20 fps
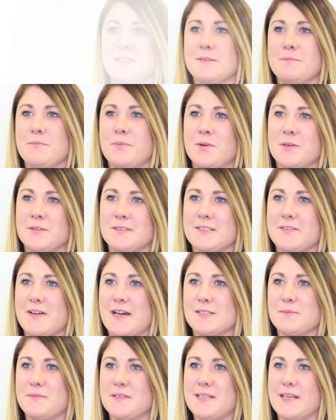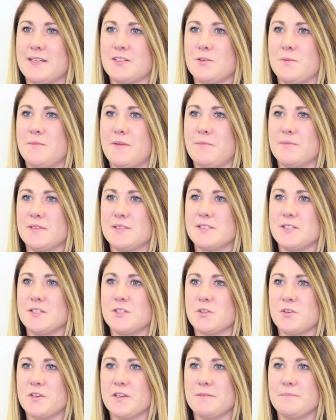It's important to ask potential members to
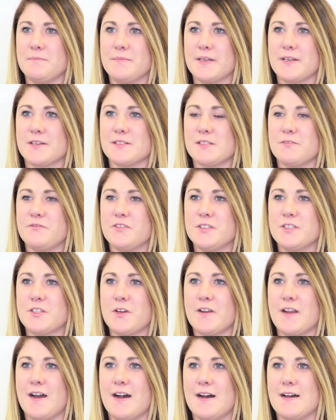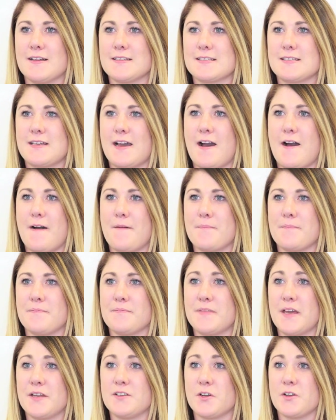join because if you don't ask,
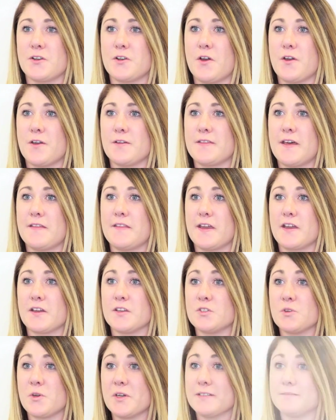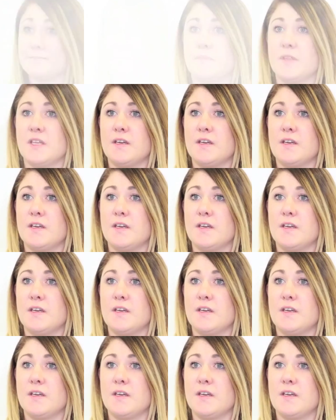they don't know that they can join.